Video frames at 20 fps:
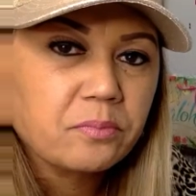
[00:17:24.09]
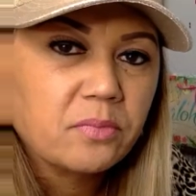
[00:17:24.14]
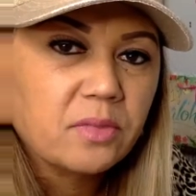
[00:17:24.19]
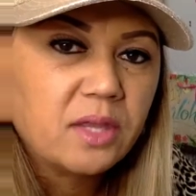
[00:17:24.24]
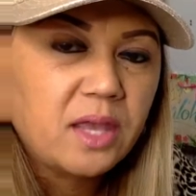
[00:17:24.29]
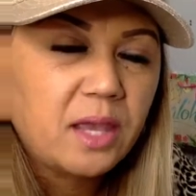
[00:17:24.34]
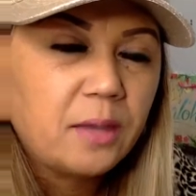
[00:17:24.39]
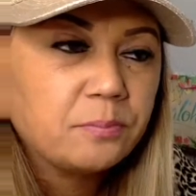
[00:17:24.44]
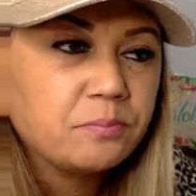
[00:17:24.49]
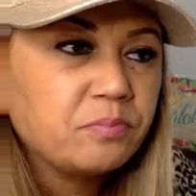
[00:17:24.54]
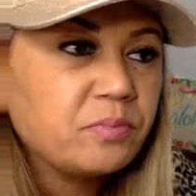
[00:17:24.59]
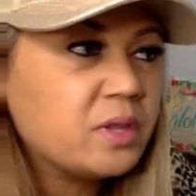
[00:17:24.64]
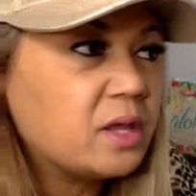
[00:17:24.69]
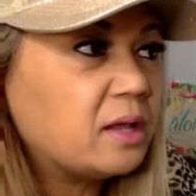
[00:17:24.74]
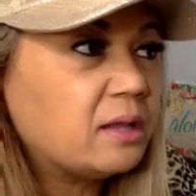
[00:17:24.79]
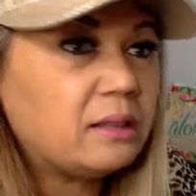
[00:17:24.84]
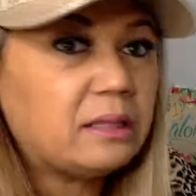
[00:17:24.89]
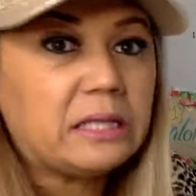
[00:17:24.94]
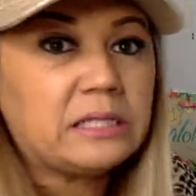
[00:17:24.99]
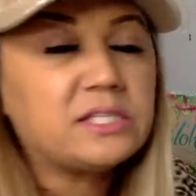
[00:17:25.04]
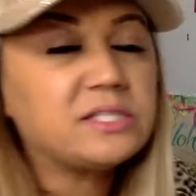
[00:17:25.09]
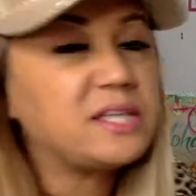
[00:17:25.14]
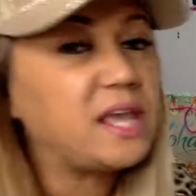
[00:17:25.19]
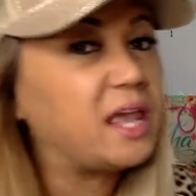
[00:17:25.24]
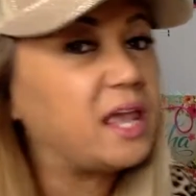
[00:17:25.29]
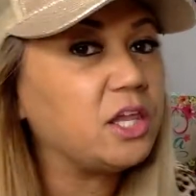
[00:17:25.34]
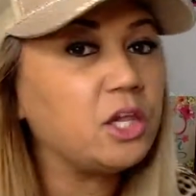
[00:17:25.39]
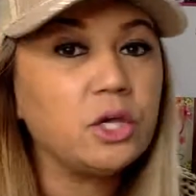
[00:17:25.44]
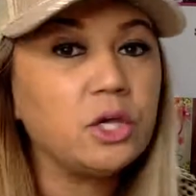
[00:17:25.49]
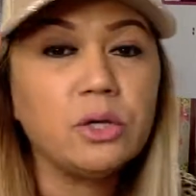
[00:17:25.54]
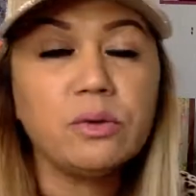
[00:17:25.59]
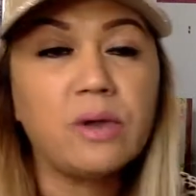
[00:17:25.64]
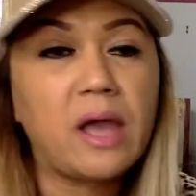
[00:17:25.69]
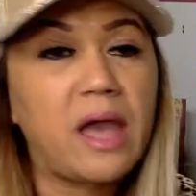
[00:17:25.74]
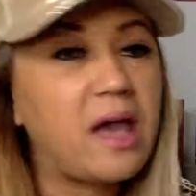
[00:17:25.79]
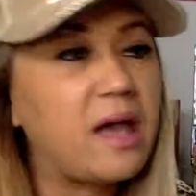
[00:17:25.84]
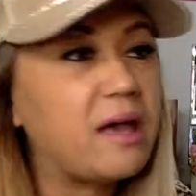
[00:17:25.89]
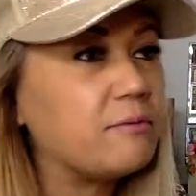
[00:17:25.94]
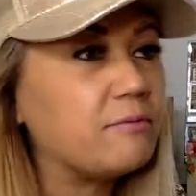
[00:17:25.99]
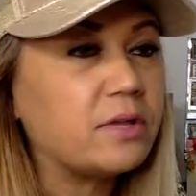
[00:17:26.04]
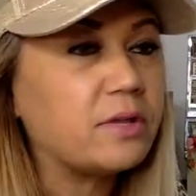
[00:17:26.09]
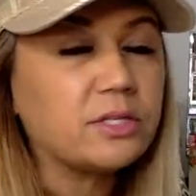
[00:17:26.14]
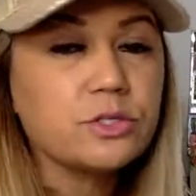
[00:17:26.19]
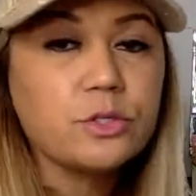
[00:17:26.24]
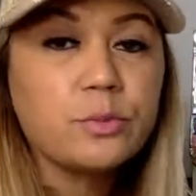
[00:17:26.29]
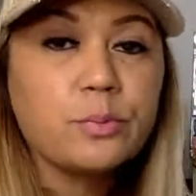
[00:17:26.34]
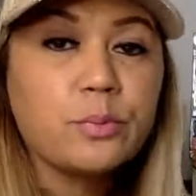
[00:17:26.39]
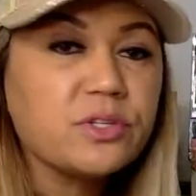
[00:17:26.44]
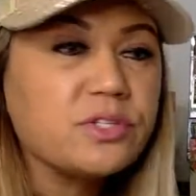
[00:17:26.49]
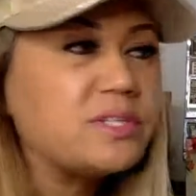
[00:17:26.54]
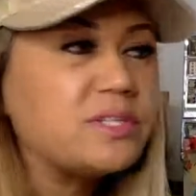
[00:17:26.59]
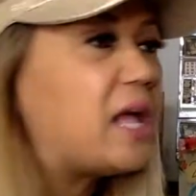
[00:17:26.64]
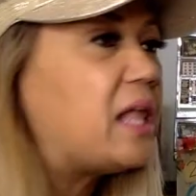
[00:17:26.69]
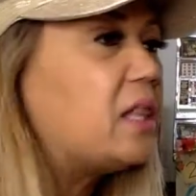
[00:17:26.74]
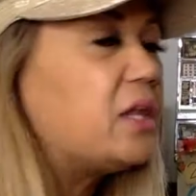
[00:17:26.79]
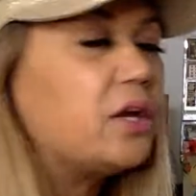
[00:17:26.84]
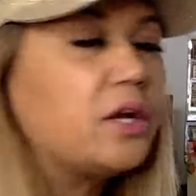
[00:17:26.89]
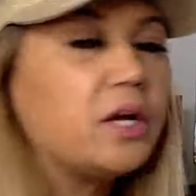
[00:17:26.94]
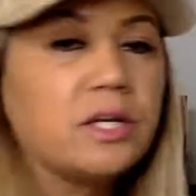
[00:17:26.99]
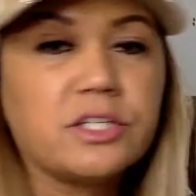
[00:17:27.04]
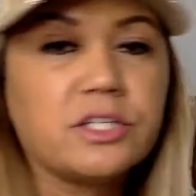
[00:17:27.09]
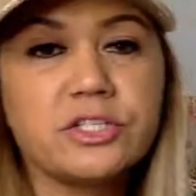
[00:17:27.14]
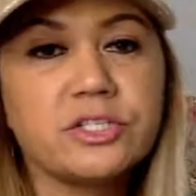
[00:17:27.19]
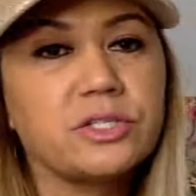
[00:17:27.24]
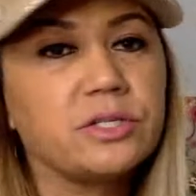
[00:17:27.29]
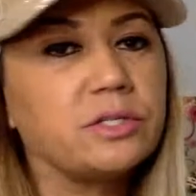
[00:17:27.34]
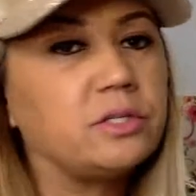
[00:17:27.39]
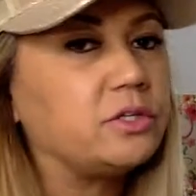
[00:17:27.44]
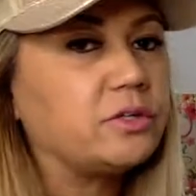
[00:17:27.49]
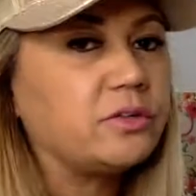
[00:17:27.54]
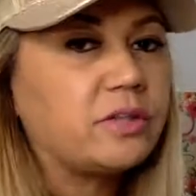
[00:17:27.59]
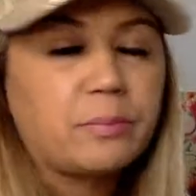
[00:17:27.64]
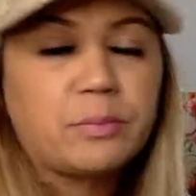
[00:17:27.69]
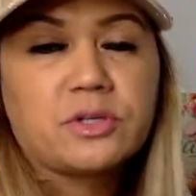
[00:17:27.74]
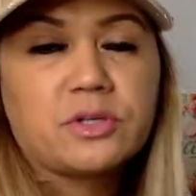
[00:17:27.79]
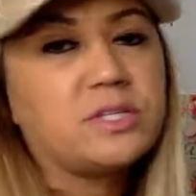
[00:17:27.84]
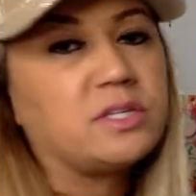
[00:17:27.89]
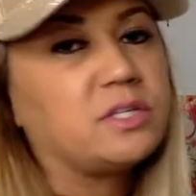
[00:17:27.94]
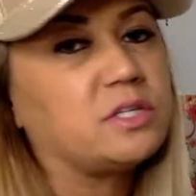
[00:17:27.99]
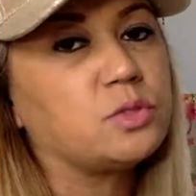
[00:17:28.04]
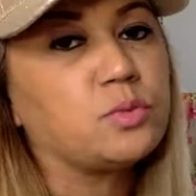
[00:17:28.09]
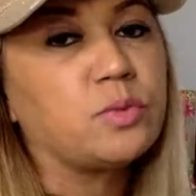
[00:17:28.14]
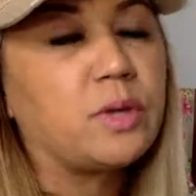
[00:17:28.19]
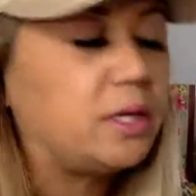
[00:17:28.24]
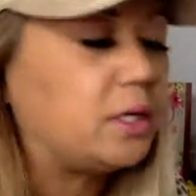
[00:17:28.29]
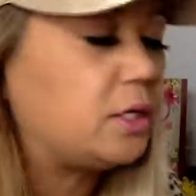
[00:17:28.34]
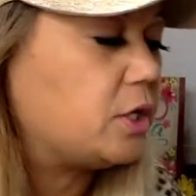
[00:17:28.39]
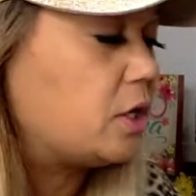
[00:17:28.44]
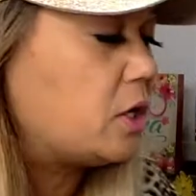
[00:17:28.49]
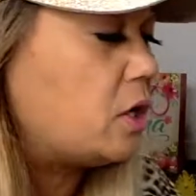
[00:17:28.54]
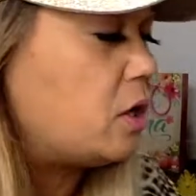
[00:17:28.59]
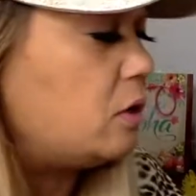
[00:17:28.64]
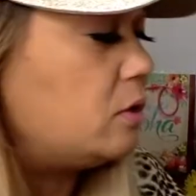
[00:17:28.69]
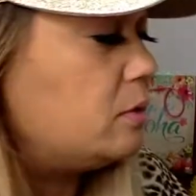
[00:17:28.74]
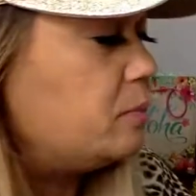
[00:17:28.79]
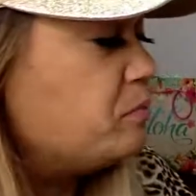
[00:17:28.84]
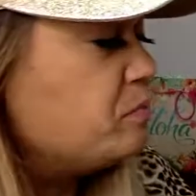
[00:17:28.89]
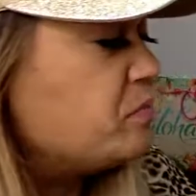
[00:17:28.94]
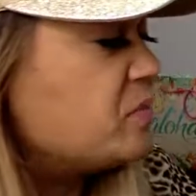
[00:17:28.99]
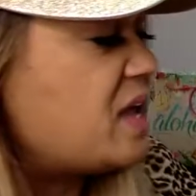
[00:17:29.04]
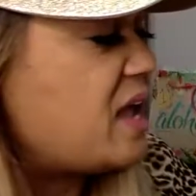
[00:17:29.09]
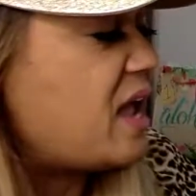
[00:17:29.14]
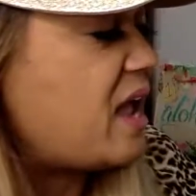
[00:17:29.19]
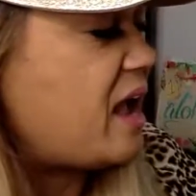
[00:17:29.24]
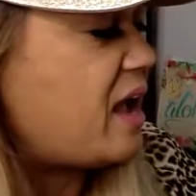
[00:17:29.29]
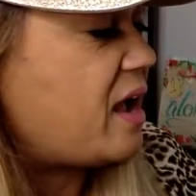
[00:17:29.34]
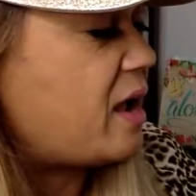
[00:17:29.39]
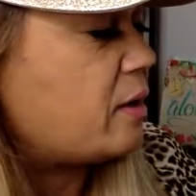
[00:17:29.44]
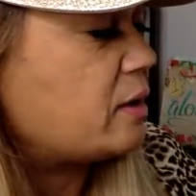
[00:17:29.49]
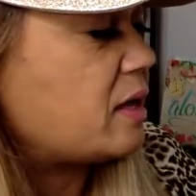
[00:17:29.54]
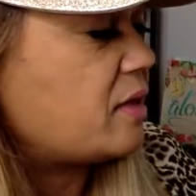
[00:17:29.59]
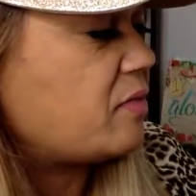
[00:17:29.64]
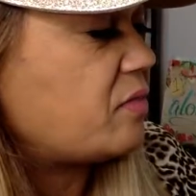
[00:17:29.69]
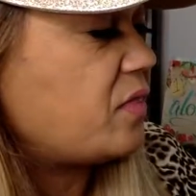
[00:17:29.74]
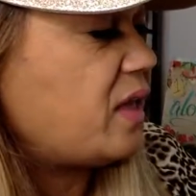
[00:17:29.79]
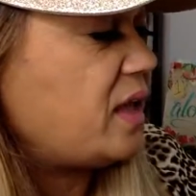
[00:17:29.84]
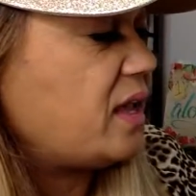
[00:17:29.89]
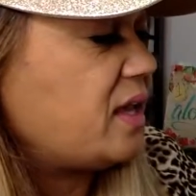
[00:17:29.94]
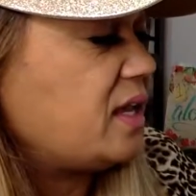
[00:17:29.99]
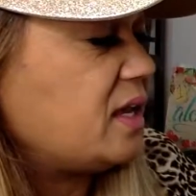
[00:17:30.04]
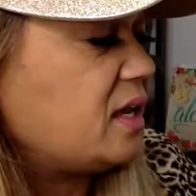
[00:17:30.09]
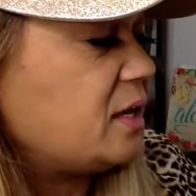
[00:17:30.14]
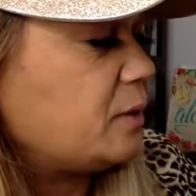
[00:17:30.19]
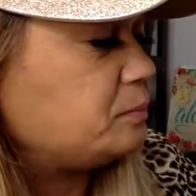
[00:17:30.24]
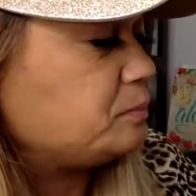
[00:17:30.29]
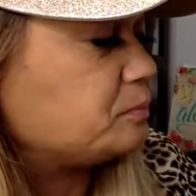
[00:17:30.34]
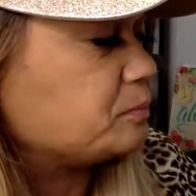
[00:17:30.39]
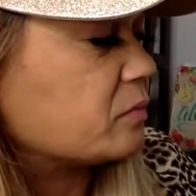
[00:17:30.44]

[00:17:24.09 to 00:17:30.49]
Okay? Let's say you have a super seller, the person is ready to go, and they hit